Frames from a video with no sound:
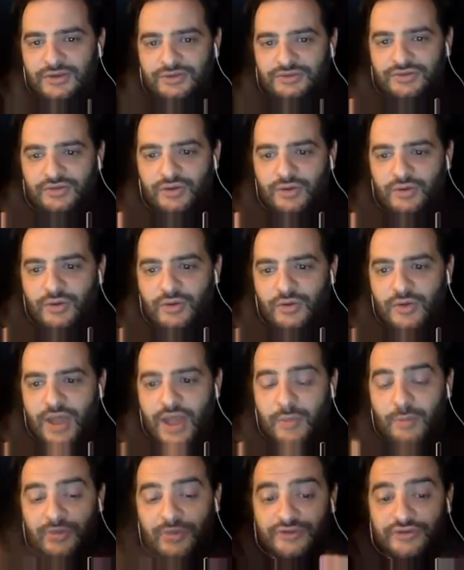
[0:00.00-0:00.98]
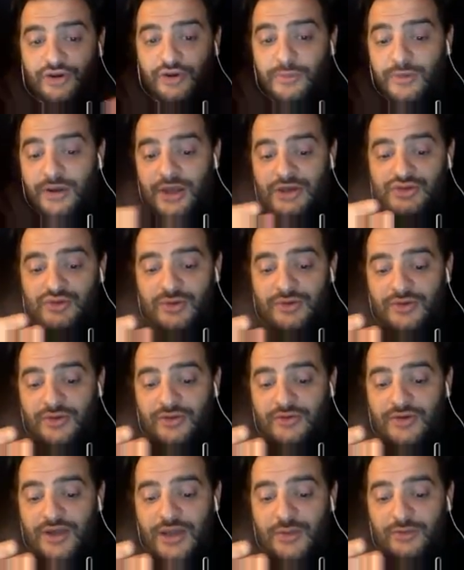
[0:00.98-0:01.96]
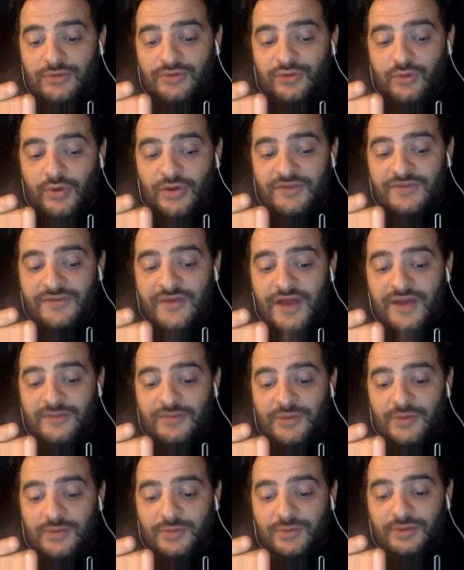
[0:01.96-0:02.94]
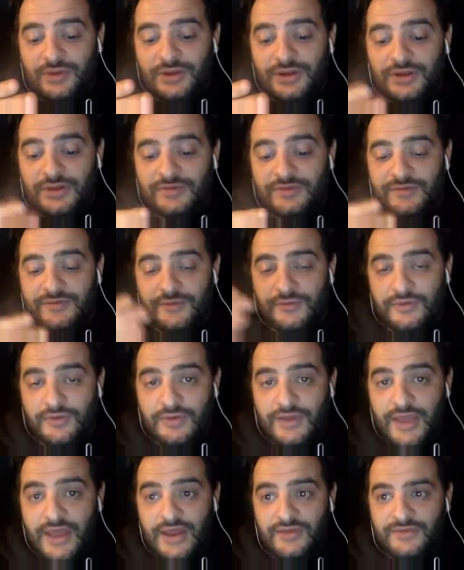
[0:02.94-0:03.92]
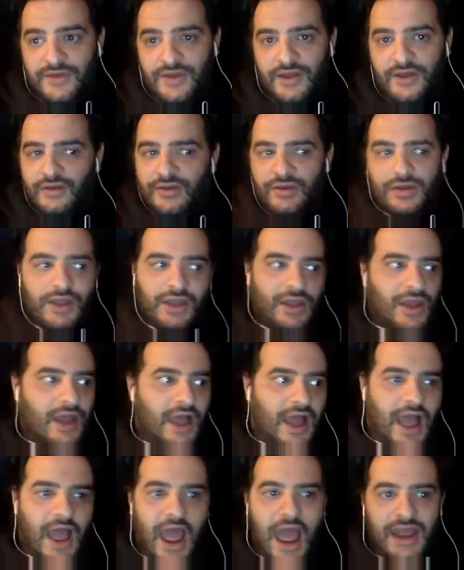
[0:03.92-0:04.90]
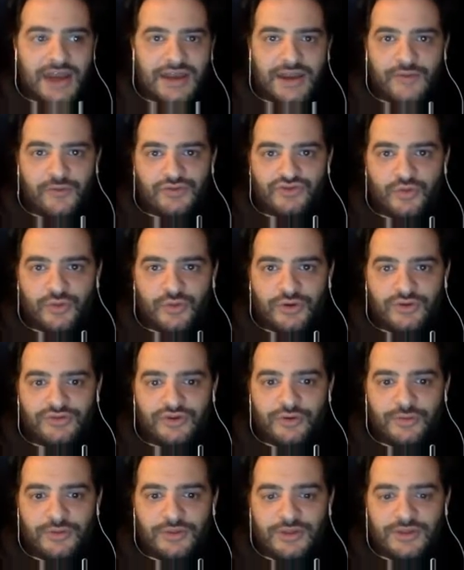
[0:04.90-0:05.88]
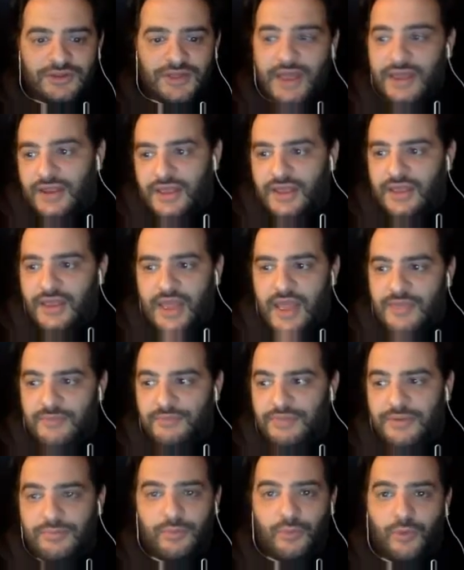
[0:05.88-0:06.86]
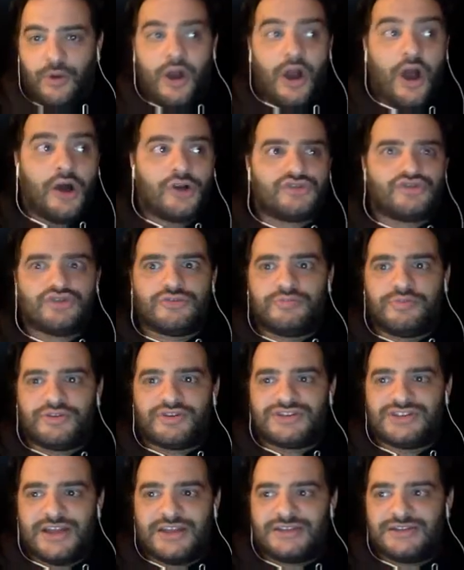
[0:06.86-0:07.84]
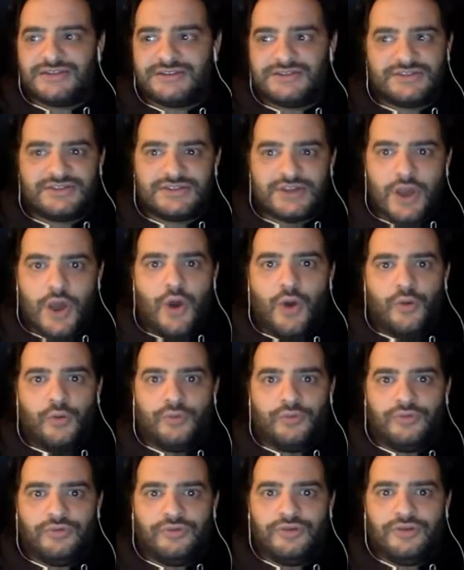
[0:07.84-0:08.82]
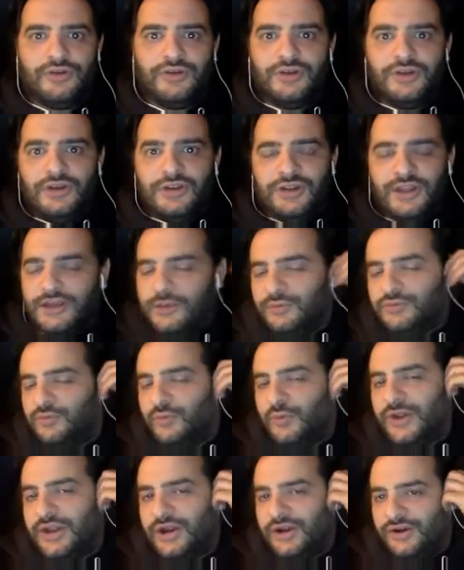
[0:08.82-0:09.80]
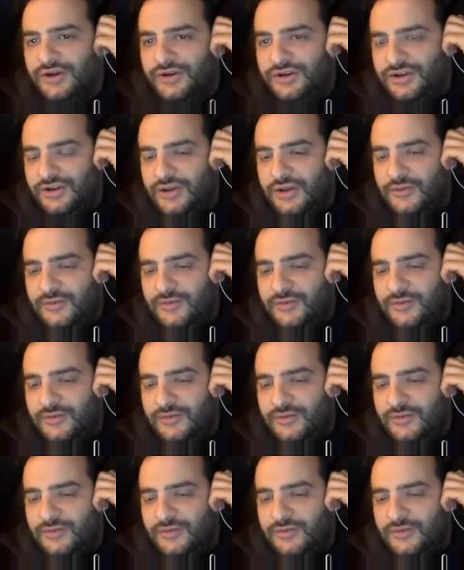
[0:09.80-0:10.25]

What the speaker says: So, and with the tournament I joined the other night with 25 people in it for the NFL, I'd never joined a tournament like that, and people were 100% owned. Like it was weird.